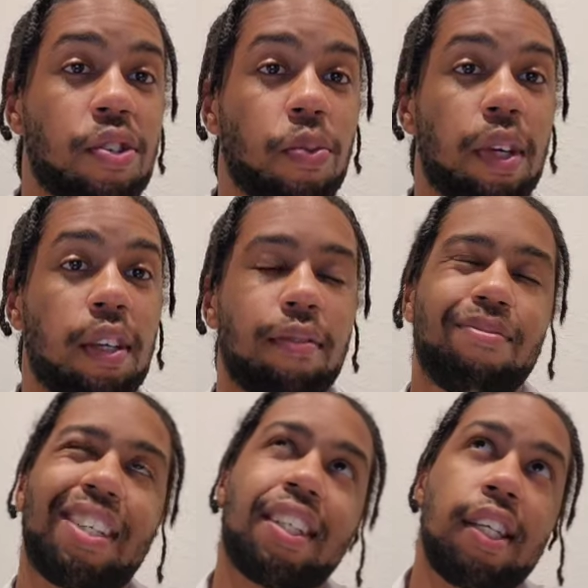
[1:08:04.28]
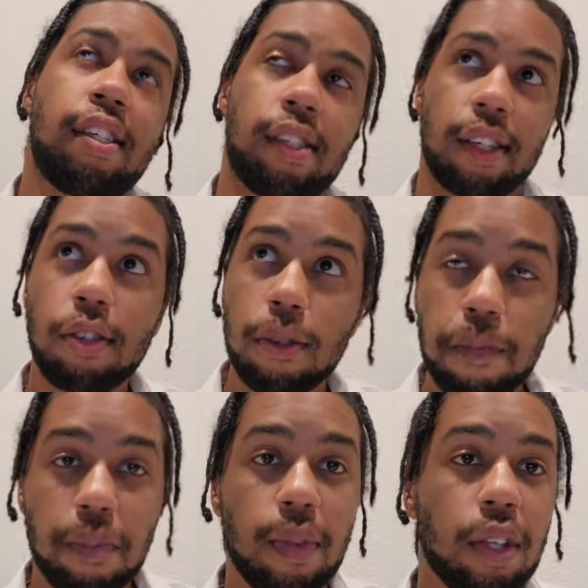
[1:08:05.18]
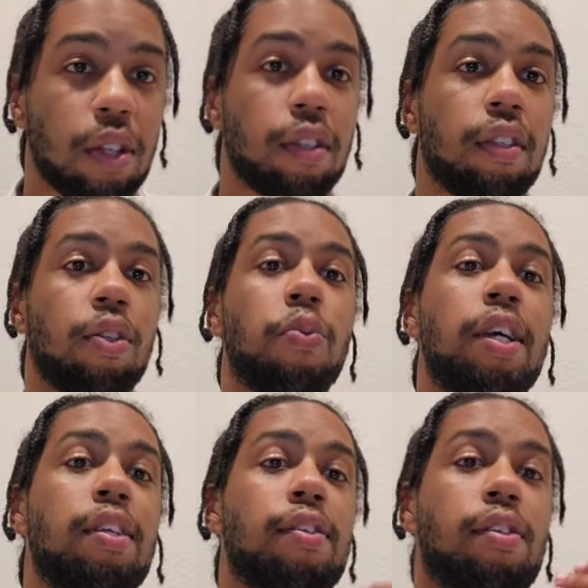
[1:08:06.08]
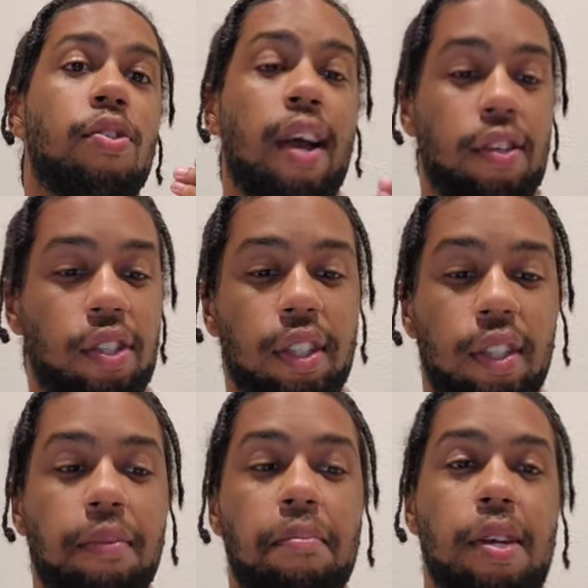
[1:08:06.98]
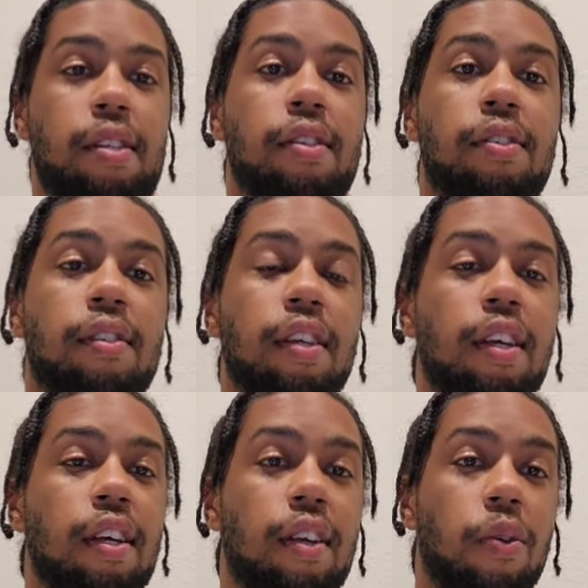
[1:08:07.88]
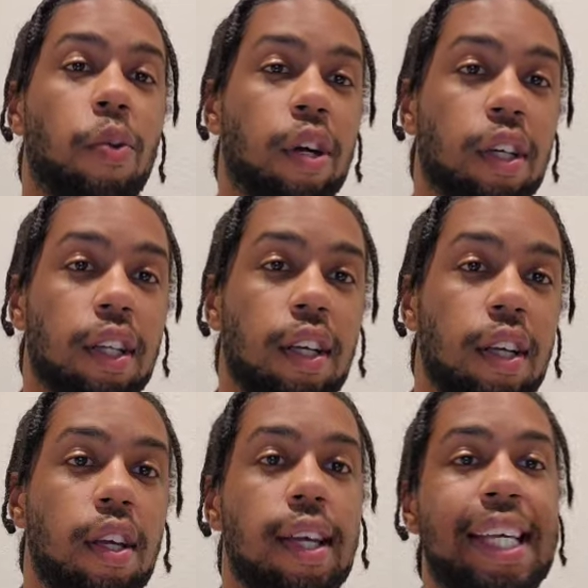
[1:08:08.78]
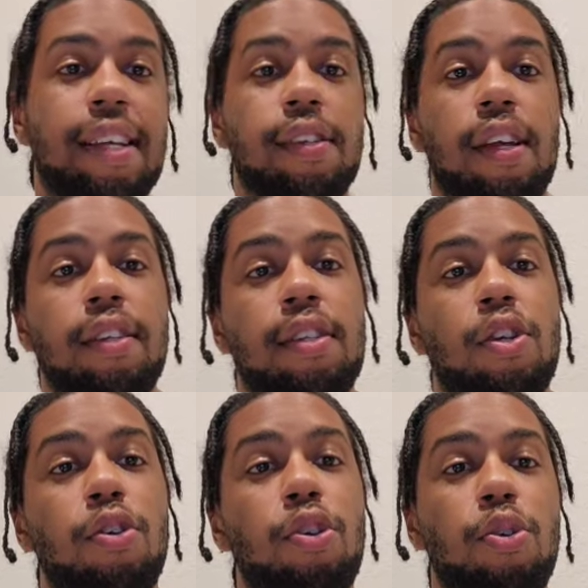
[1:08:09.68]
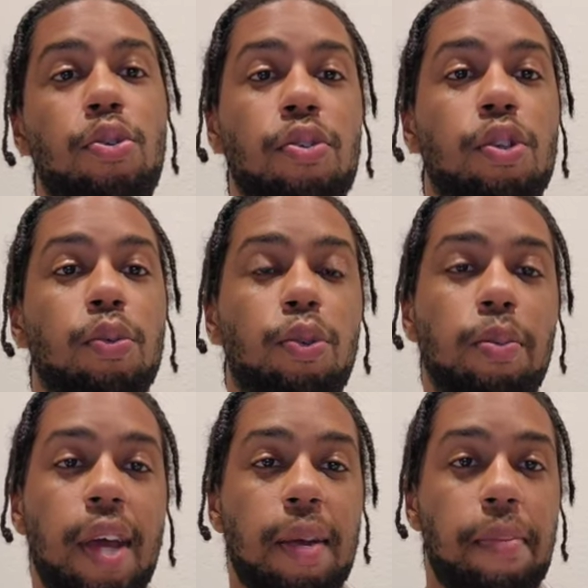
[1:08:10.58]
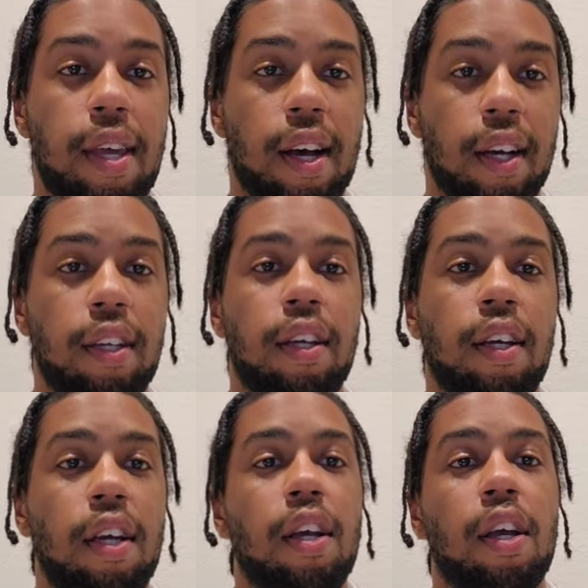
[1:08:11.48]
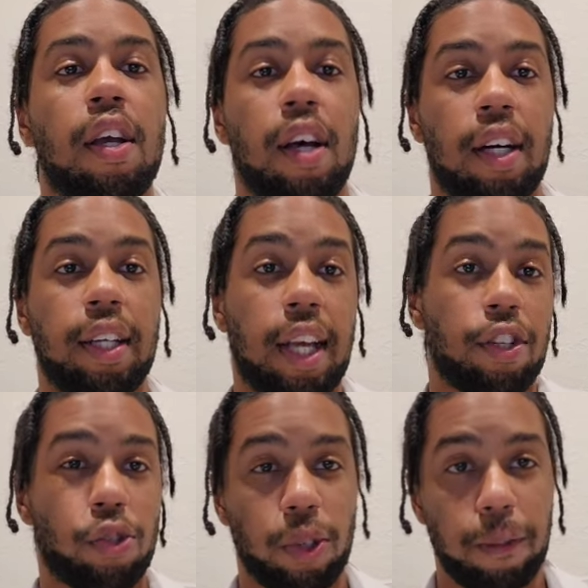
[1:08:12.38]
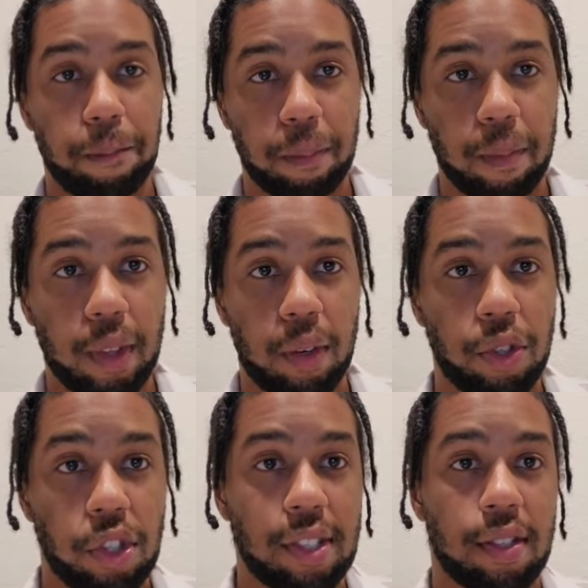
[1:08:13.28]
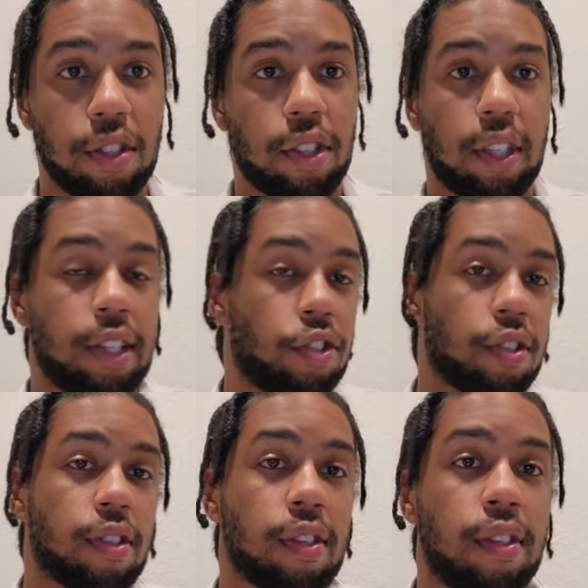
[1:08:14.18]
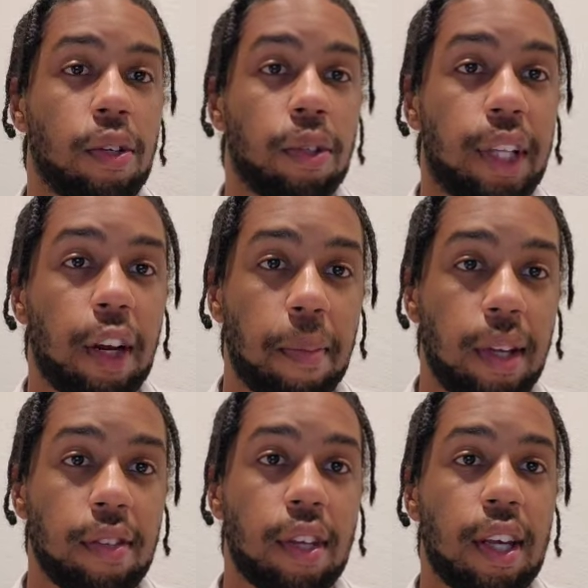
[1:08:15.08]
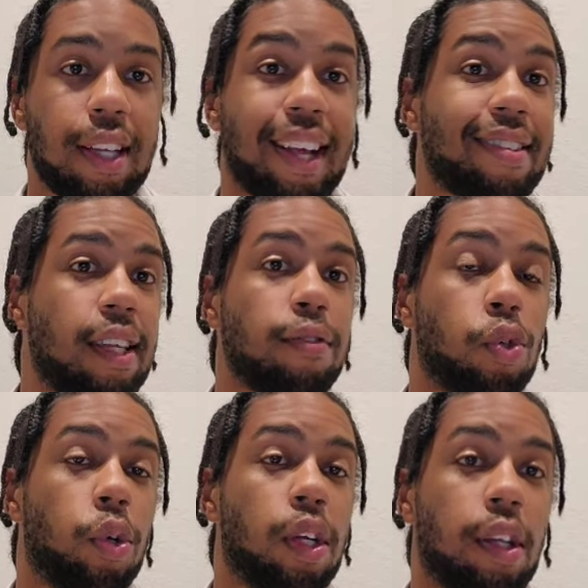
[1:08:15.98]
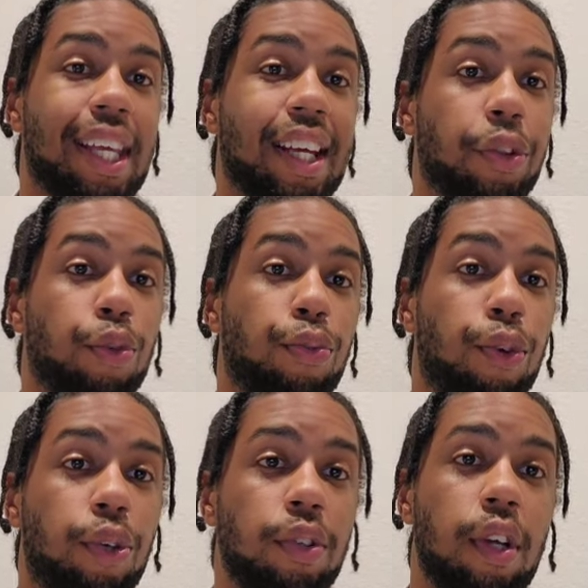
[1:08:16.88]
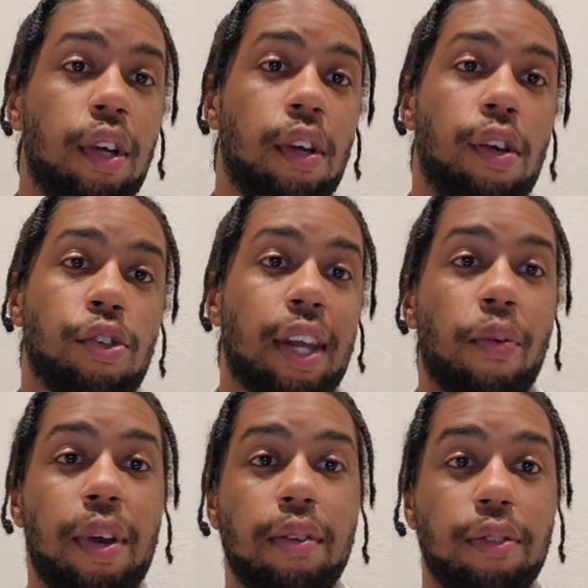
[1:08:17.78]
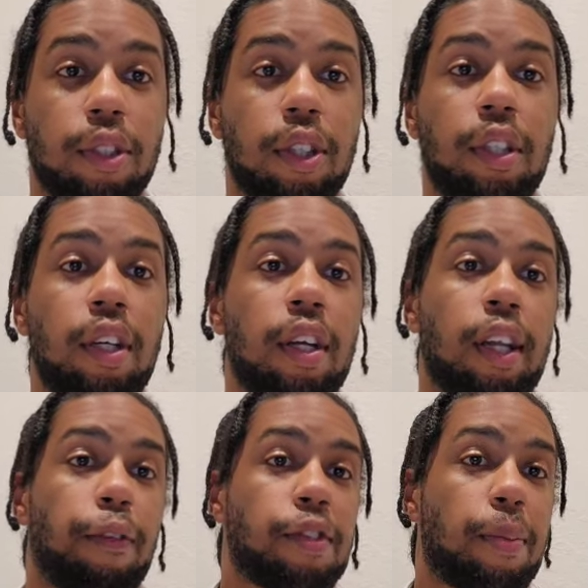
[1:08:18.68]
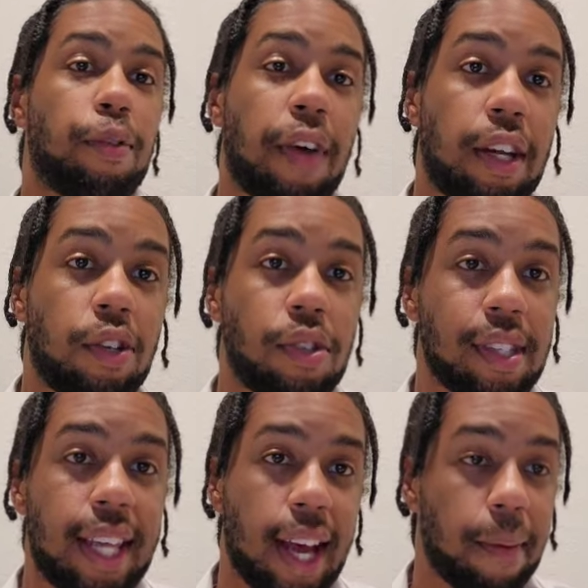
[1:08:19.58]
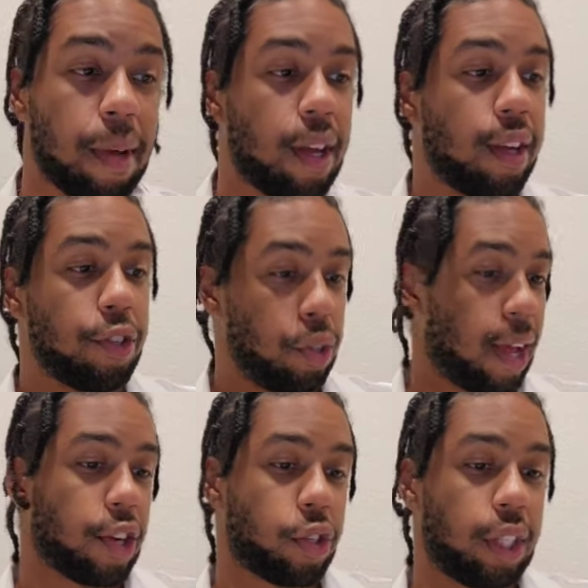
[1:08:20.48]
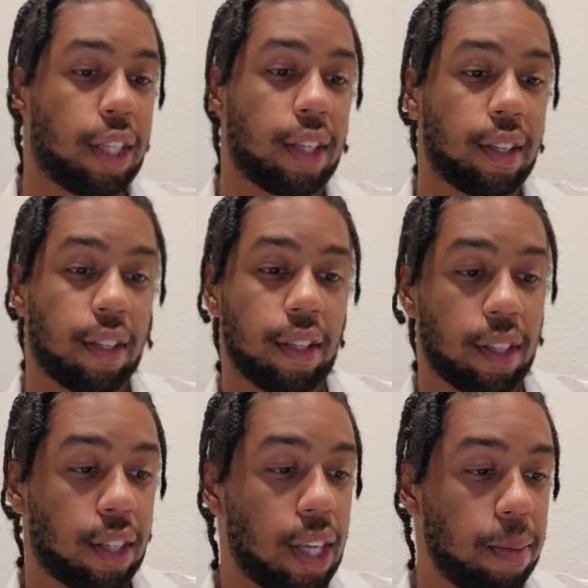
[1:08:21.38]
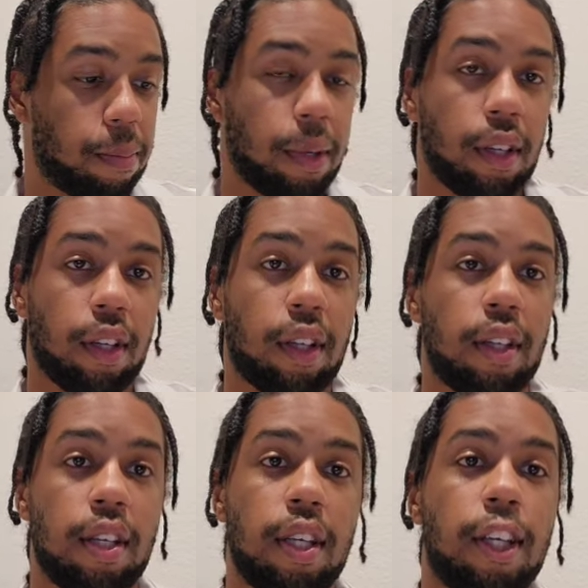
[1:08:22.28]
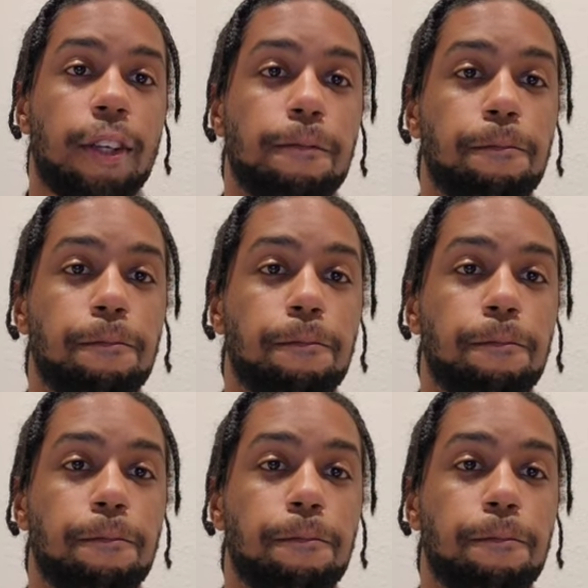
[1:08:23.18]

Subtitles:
way, not the easiest, the ways to actually make this work is to use the Room API on Android, which is essentially, it's just SQL database that saves locally on the phone, so that whenever, like for example, Fanny uses the app, she'll actually keep the